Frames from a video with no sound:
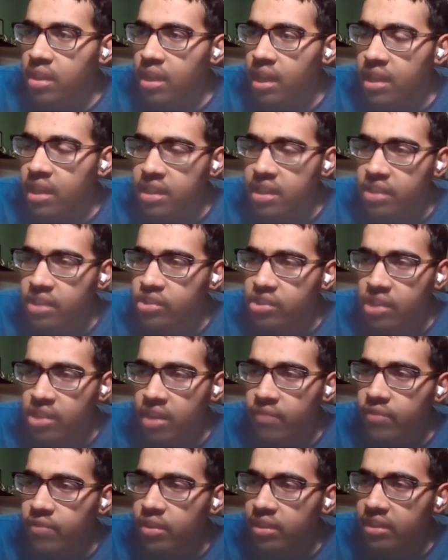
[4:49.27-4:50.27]
And yeah, just got
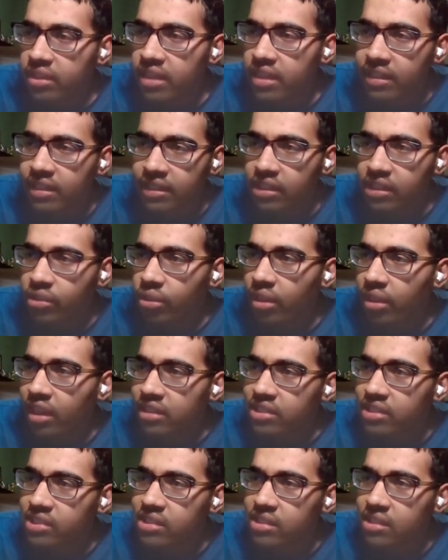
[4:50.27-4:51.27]
a feeling that Lille. I
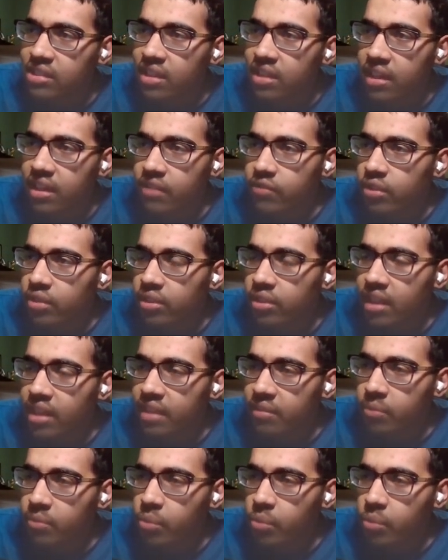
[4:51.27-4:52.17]
just got a feeling that